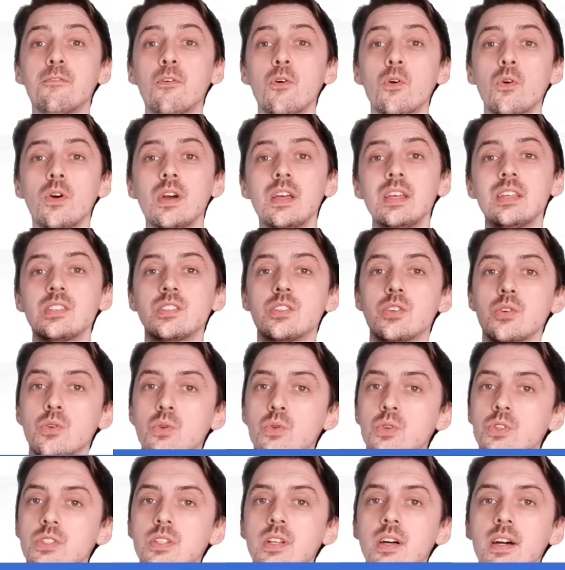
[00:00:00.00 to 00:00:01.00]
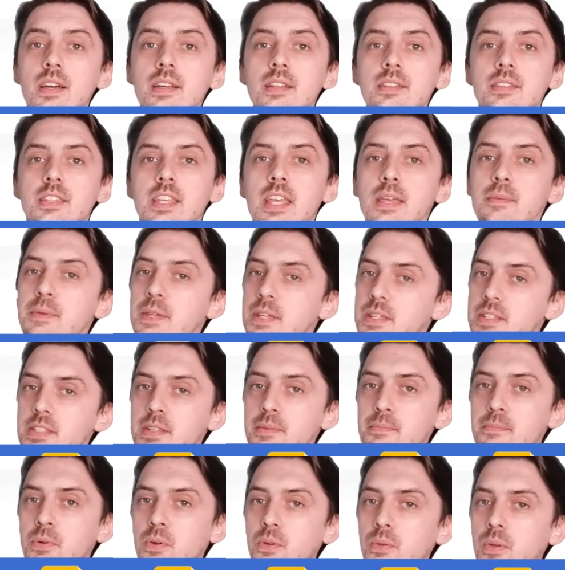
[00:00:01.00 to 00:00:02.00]
4 is Google Slides. Keeping it
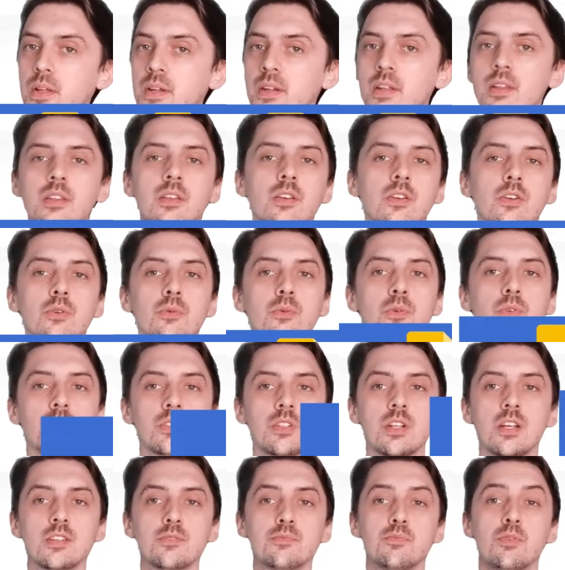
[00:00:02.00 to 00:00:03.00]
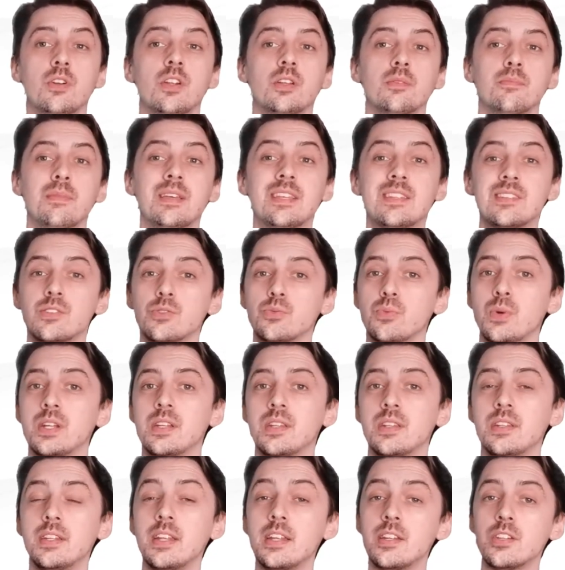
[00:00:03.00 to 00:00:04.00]
simple, another Google Slides product makes its way
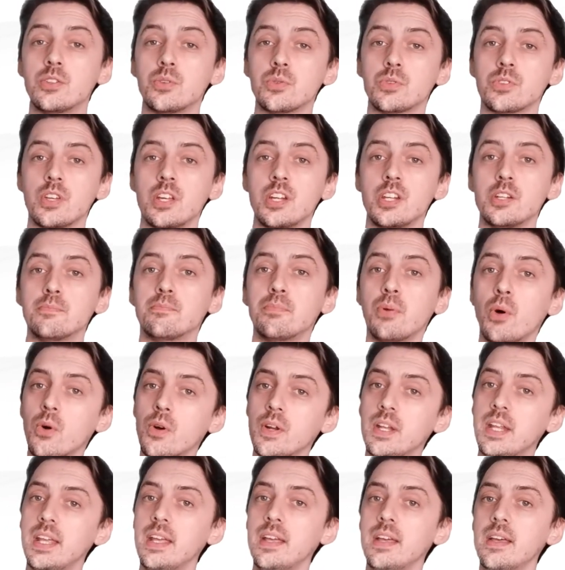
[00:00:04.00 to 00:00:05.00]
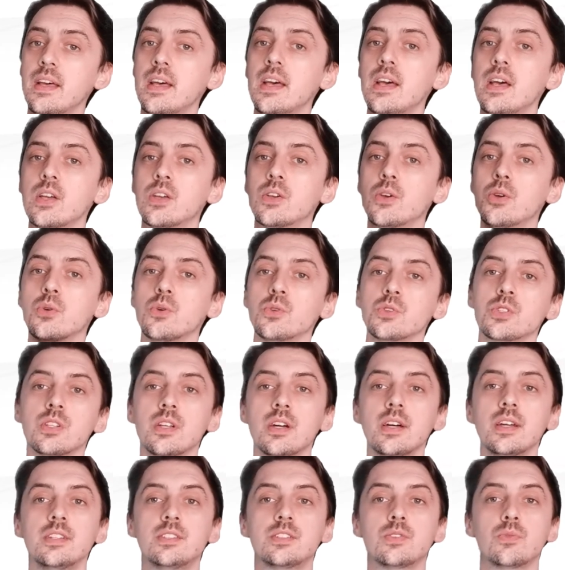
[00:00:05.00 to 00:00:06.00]
to the digital signage board here. Google
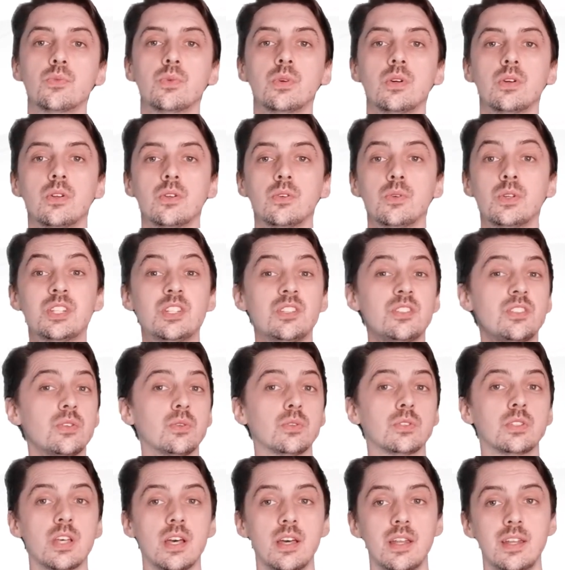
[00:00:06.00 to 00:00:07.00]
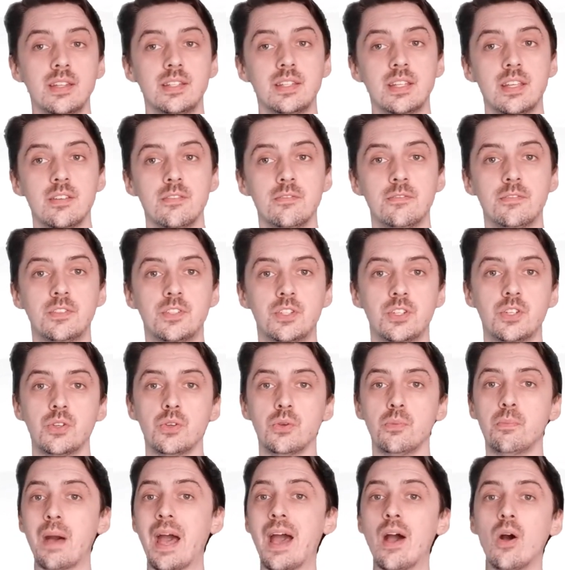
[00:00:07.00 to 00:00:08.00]
Slides, which is the alternative
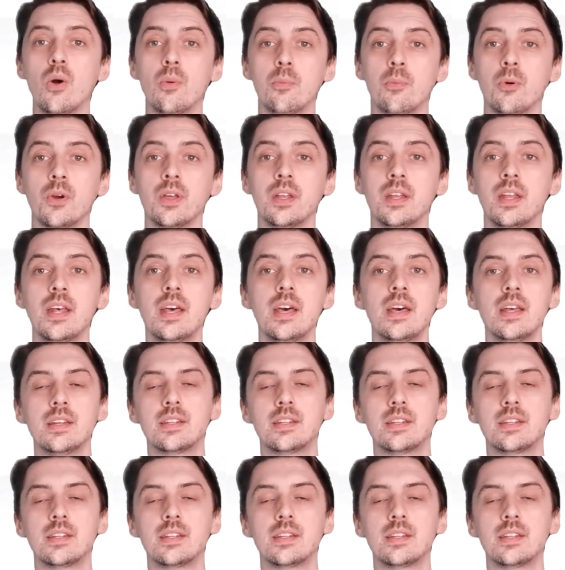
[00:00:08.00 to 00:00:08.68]
to PowerPoint,